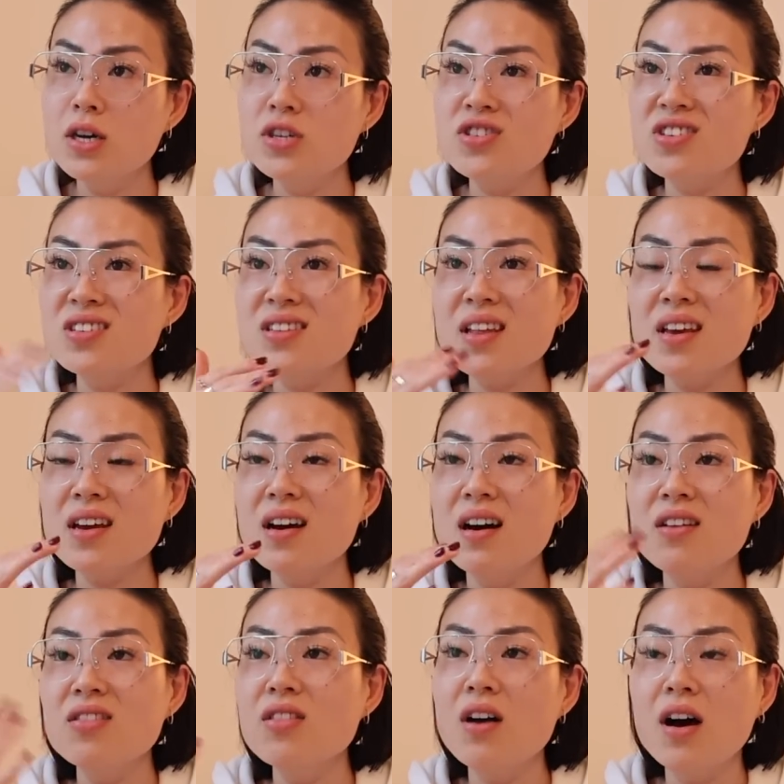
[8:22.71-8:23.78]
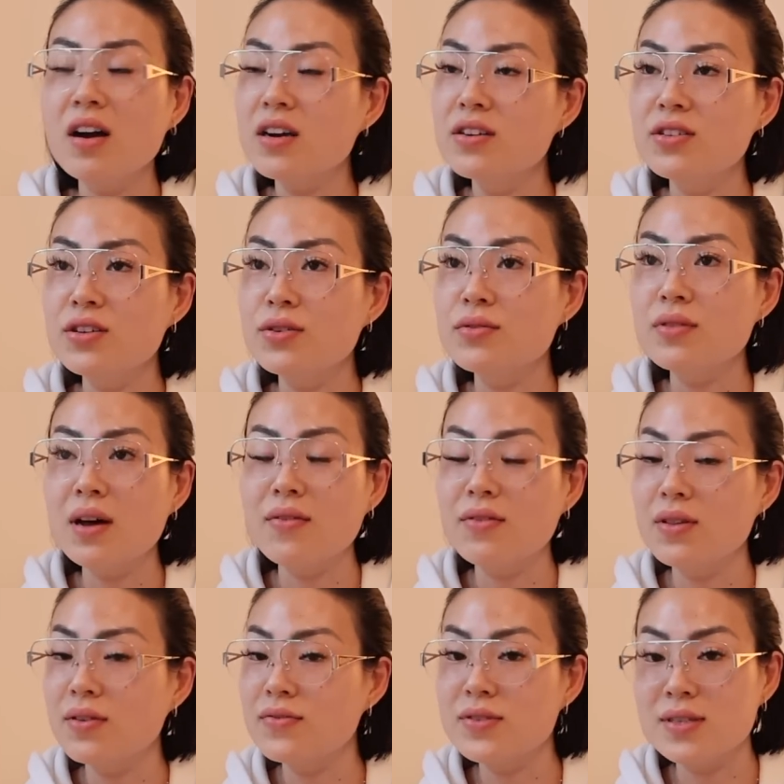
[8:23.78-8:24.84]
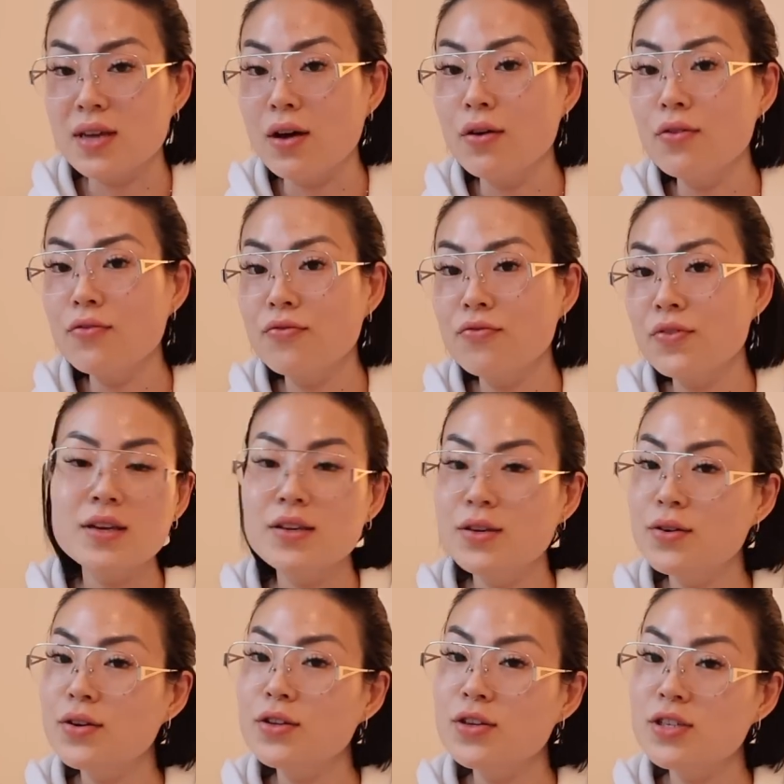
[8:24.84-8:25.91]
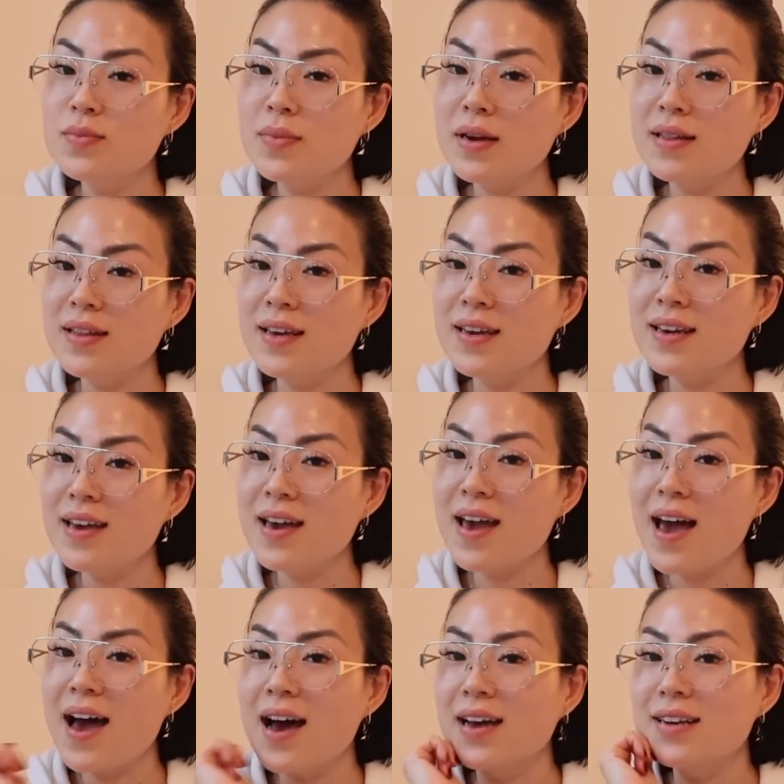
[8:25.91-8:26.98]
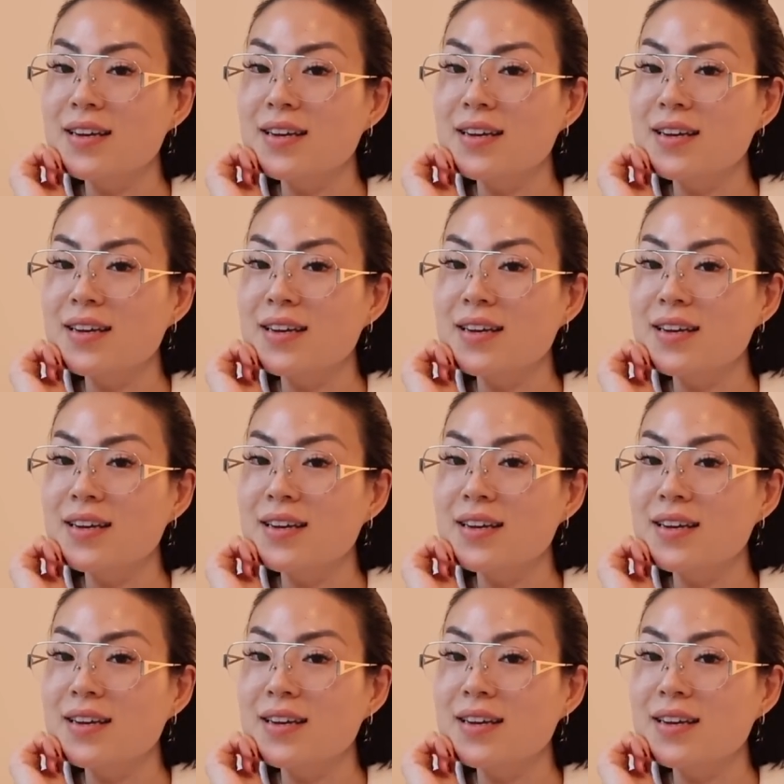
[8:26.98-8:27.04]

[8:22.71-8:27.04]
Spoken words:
just to like unlock a new level of self, you can use my link at